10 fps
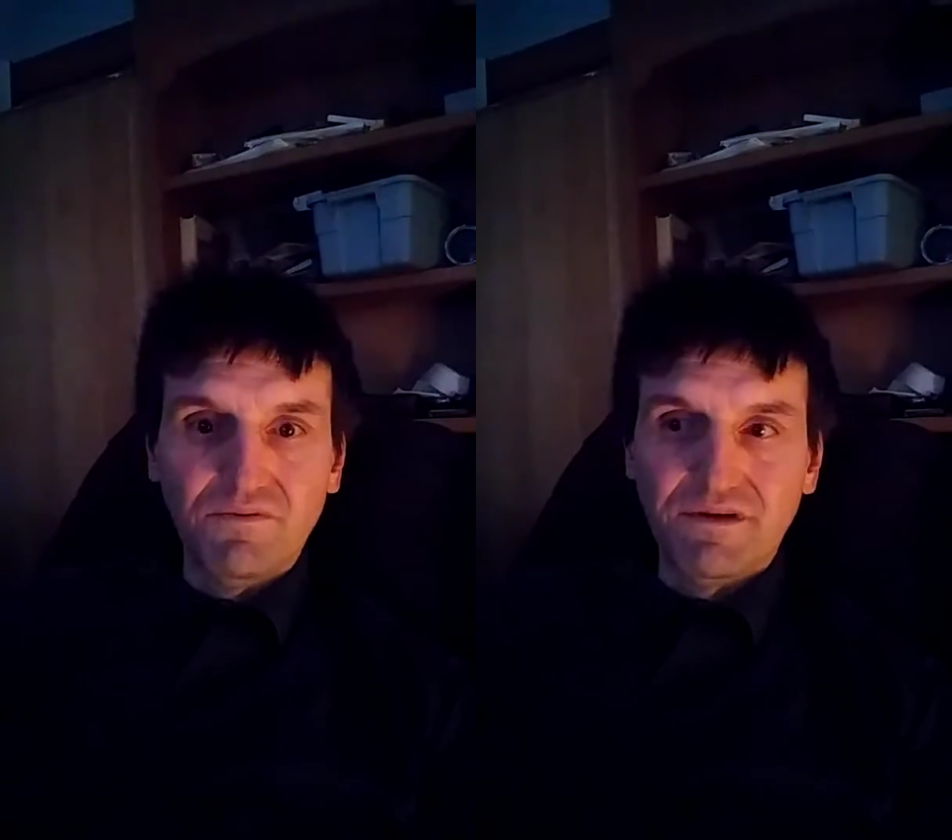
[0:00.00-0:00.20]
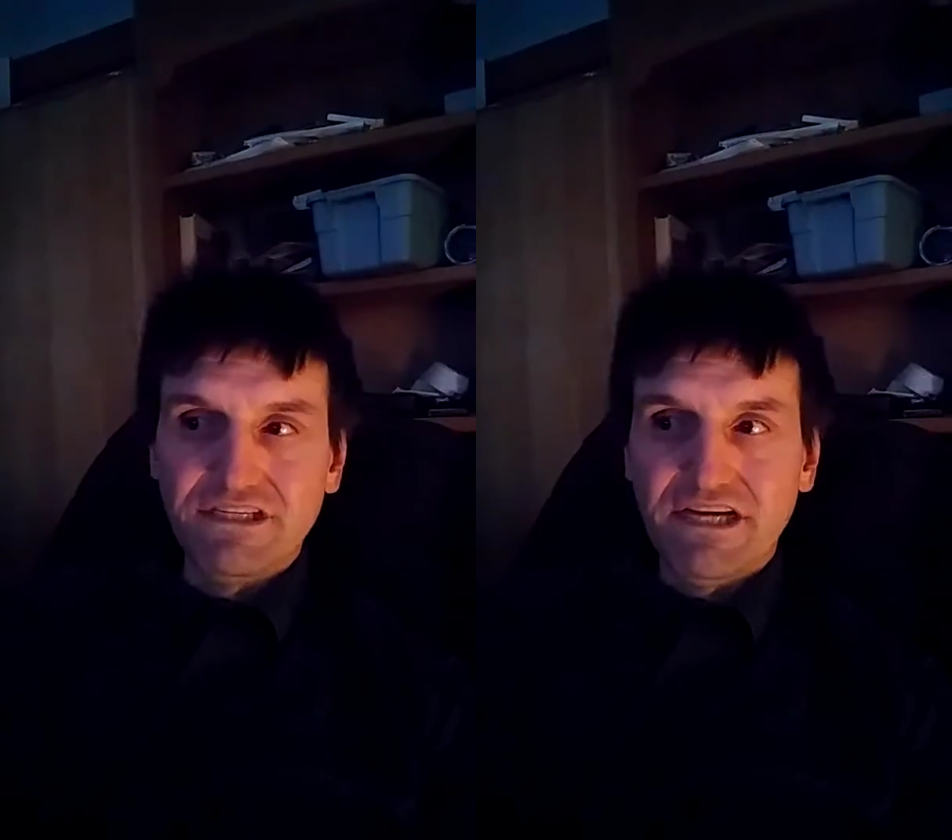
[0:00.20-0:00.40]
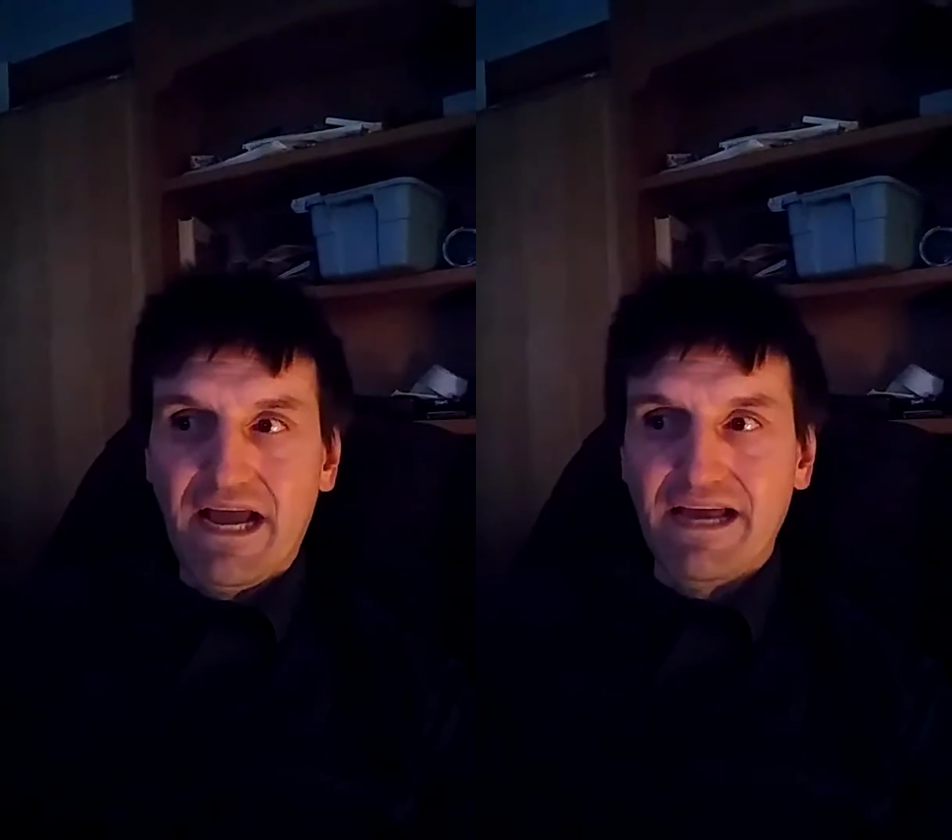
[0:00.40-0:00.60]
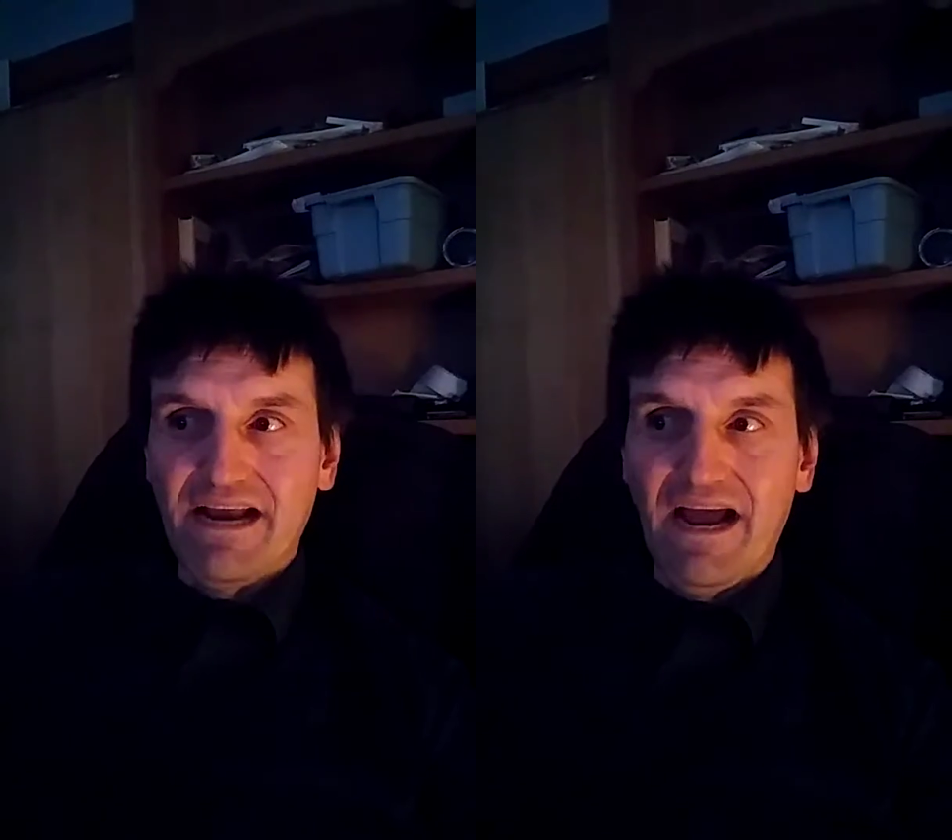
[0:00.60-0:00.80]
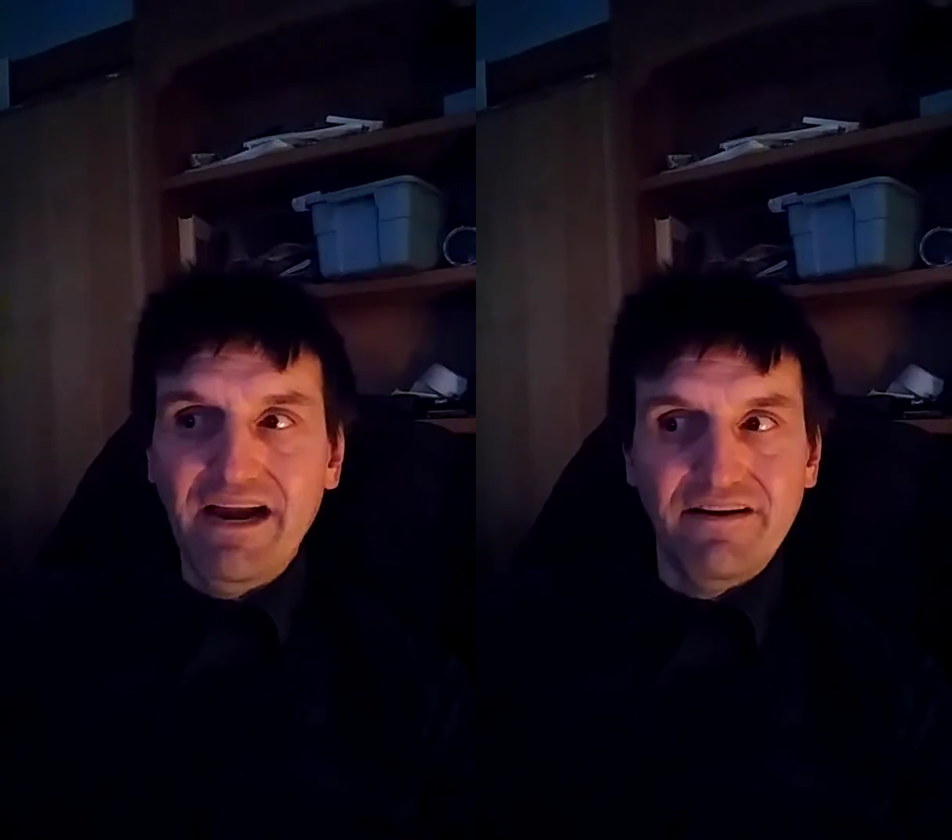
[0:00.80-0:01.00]
which had
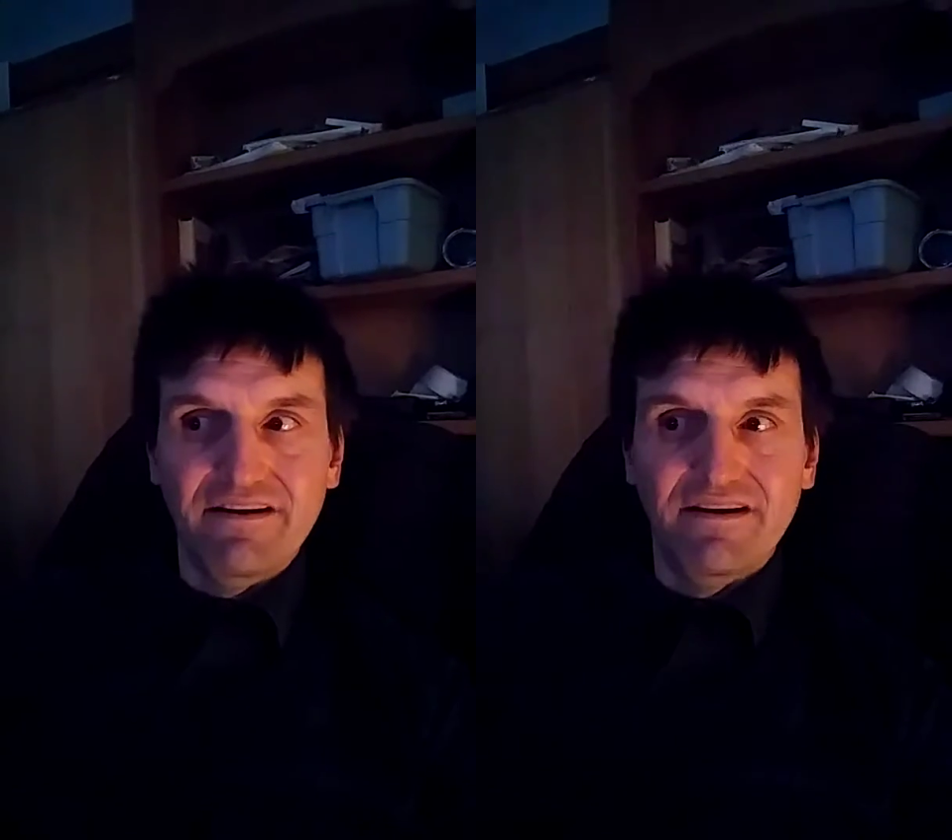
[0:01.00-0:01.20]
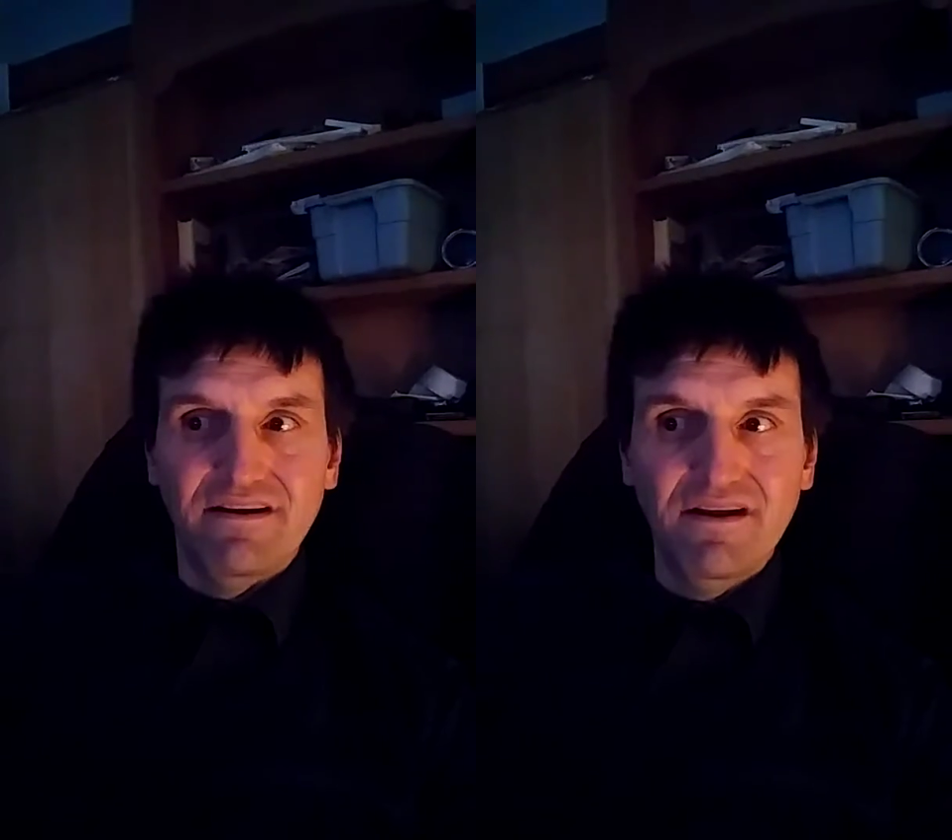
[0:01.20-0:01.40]
iron,